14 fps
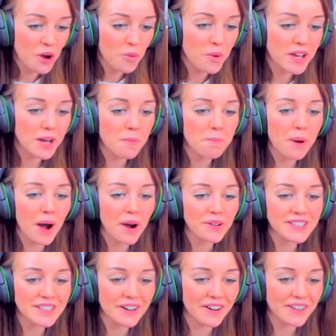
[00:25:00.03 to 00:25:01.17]
We can
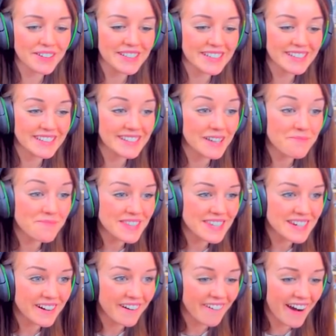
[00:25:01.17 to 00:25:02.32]
post it onto
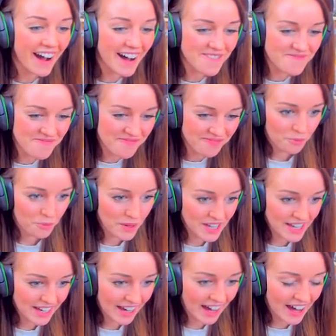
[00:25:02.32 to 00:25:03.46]
Simstagram. We
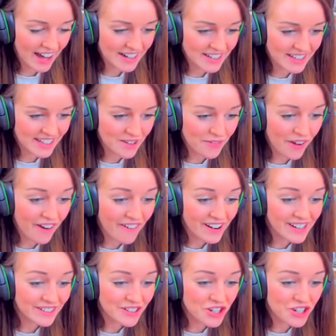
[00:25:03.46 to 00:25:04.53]
can give her a little